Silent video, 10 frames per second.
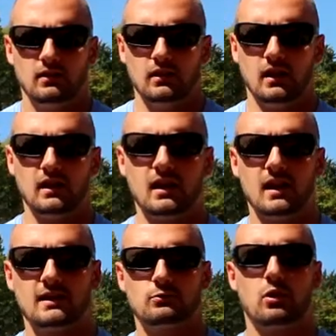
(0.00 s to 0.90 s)
Hey
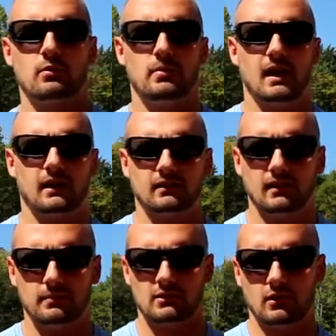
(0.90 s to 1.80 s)
guys, welcome back to
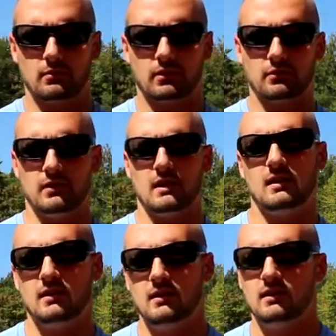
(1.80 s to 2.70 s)
episode number 3.
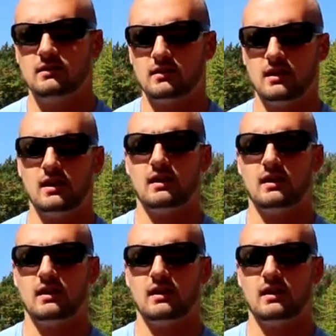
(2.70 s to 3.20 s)
Today